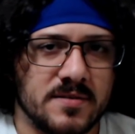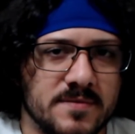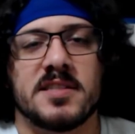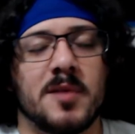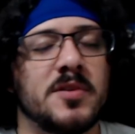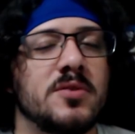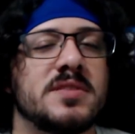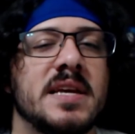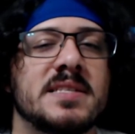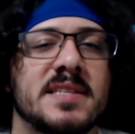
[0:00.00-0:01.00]
Tell me those
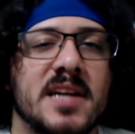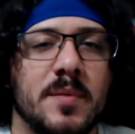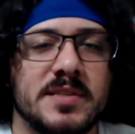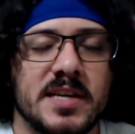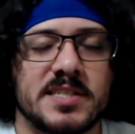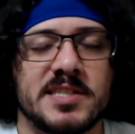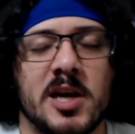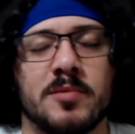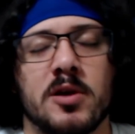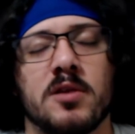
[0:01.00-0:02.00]
things in the comment section
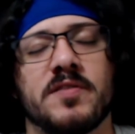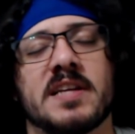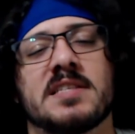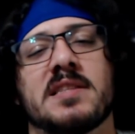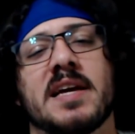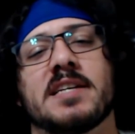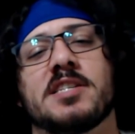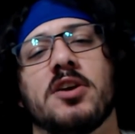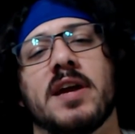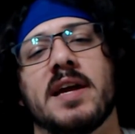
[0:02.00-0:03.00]
down below. Don't forget to like,
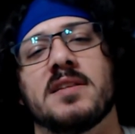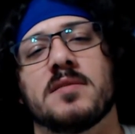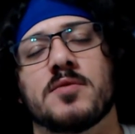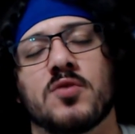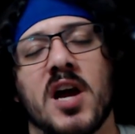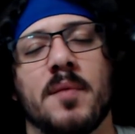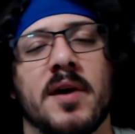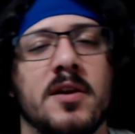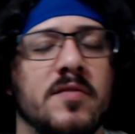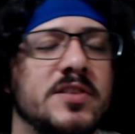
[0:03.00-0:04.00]
share, and subscribe.
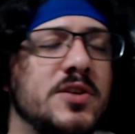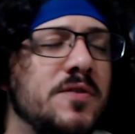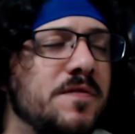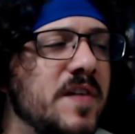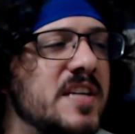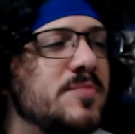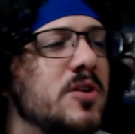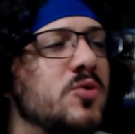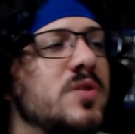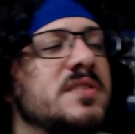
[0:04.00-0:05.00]
Head over to Facebook,
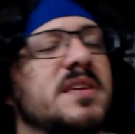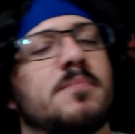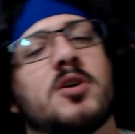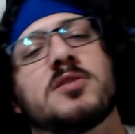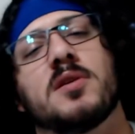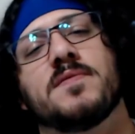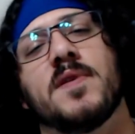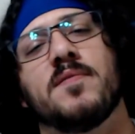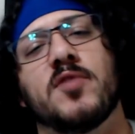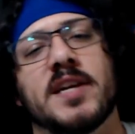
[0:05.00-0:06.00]
there is the Martial Arts
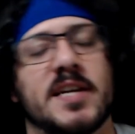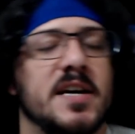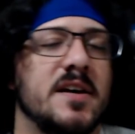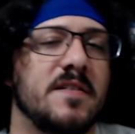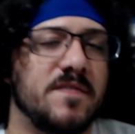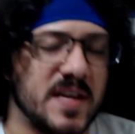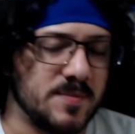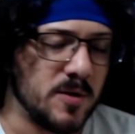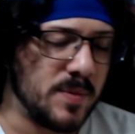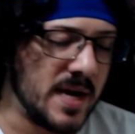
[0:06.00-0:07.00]
Film Freak
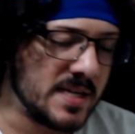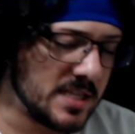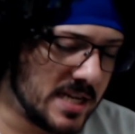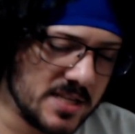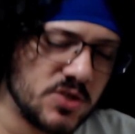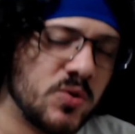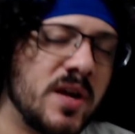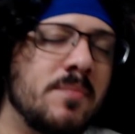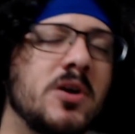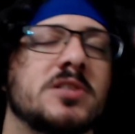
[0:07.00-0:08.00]
Facebook page,
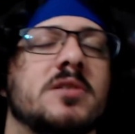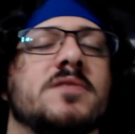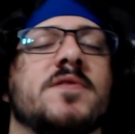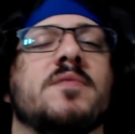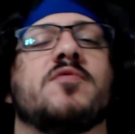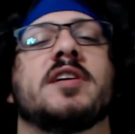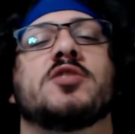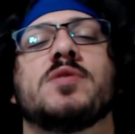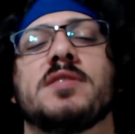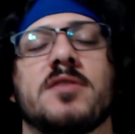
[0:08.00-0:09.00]
Instagram, Martial Arts Film Freak,
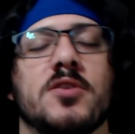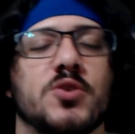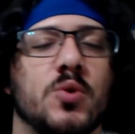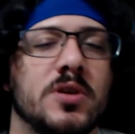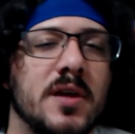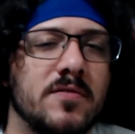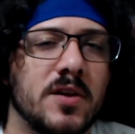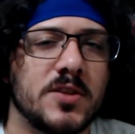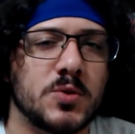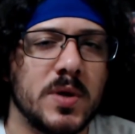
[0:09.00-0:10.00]
Tristan_Glover
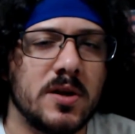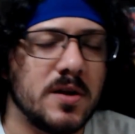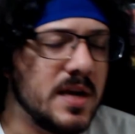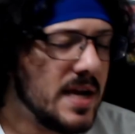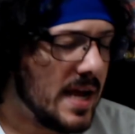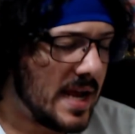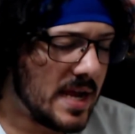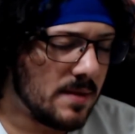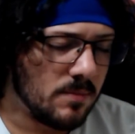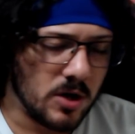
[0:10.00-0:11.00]
on the Twitter,
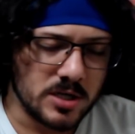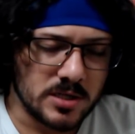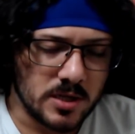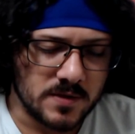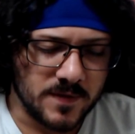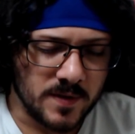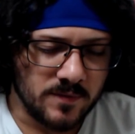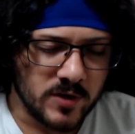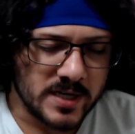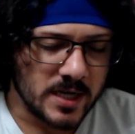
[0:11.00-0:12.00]
and Martial Arts Film
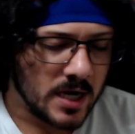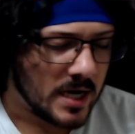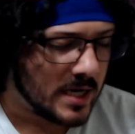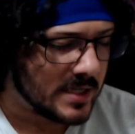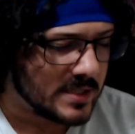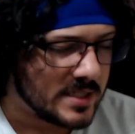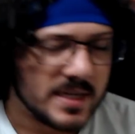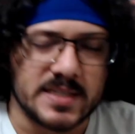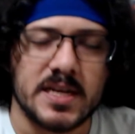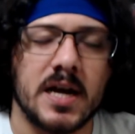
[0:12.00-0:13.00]
Freak on
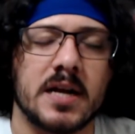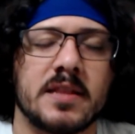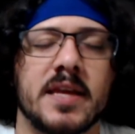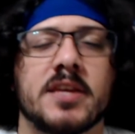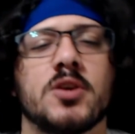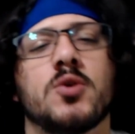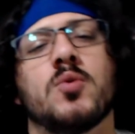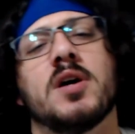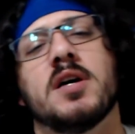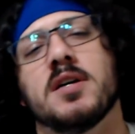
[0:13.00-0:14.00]
TikTok. Thank you
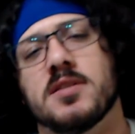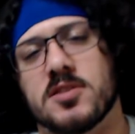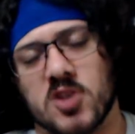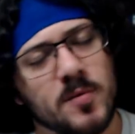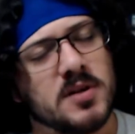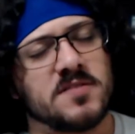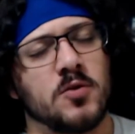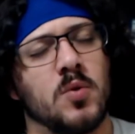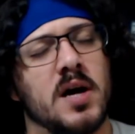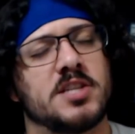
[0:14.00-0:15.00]
so much for
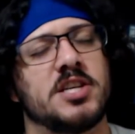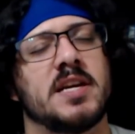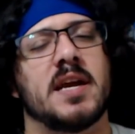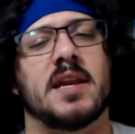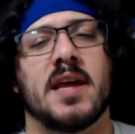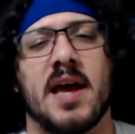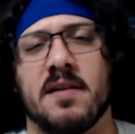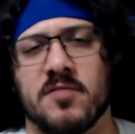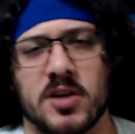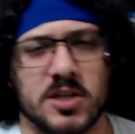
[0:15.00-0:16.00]
watching, and
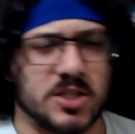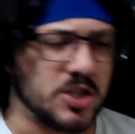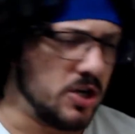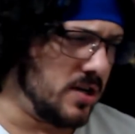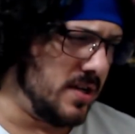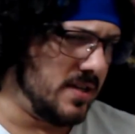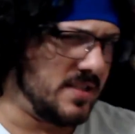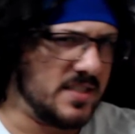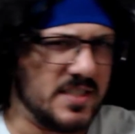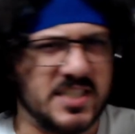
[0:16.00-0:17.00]
have a good
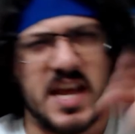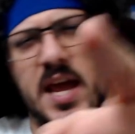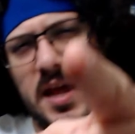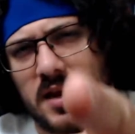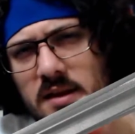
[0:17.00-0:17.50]
day.